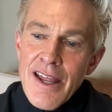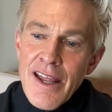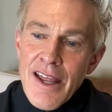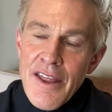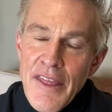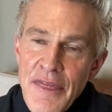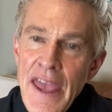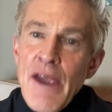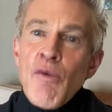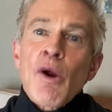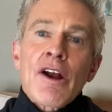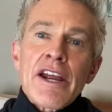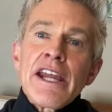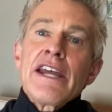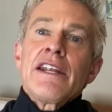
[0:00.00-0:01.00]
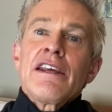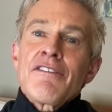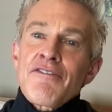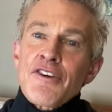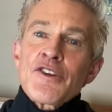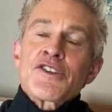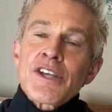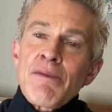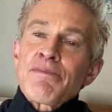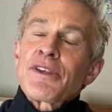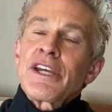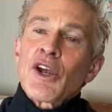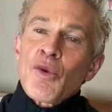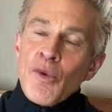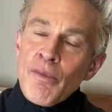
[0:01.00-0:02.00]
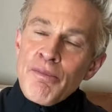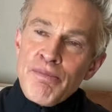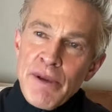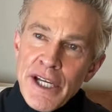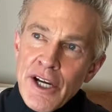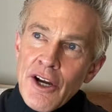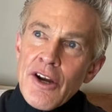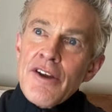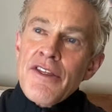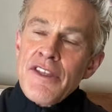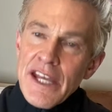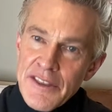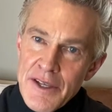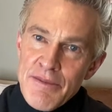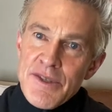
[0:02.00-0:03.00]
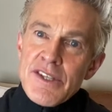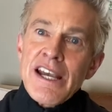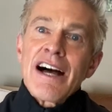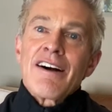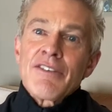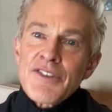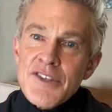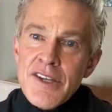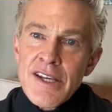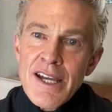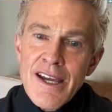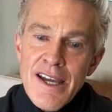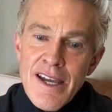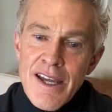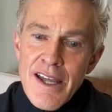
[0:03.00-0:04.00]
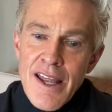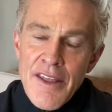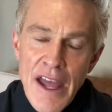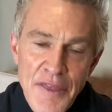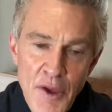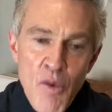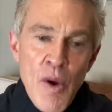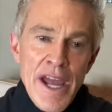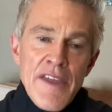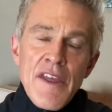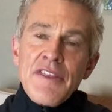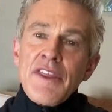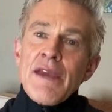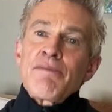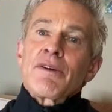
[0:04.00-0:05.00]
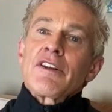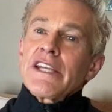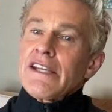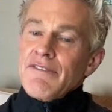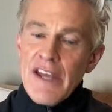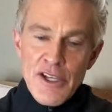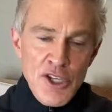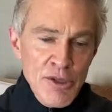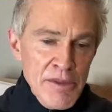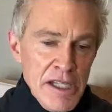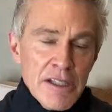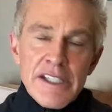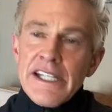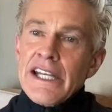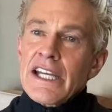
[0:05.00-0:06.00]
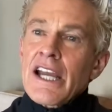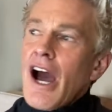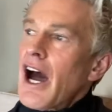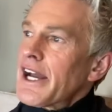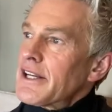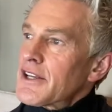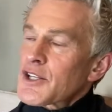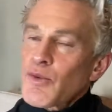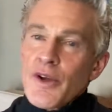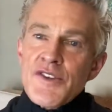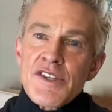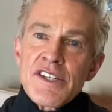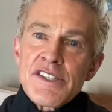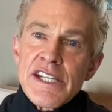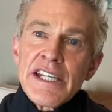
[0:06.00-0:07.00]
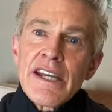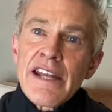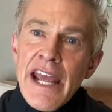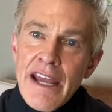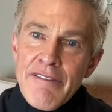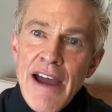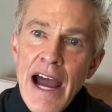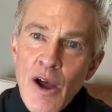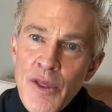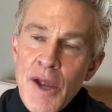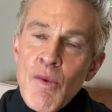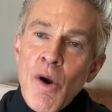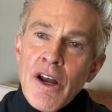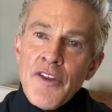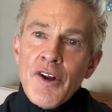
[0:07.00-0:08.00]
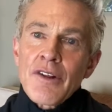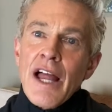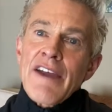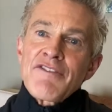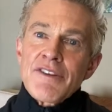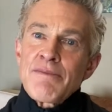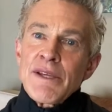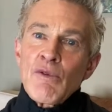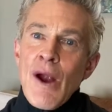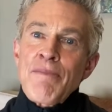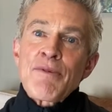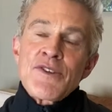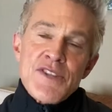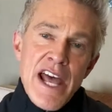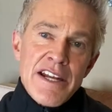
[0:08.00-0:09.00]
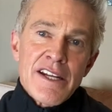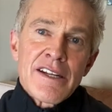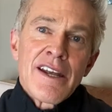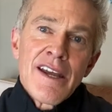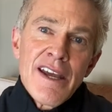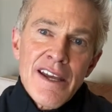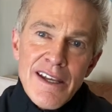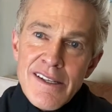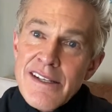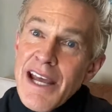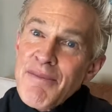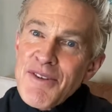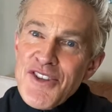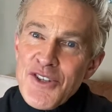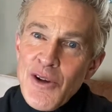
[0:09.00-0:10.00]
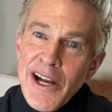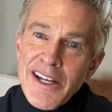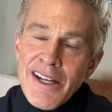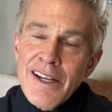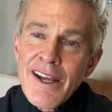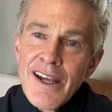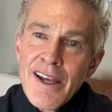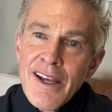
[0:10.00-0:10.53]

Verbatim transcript: that they were in it for something bigger than themselves. That the way that they believed that humility and kindness was the DNA of how they wanted their life to be represented and demonstrated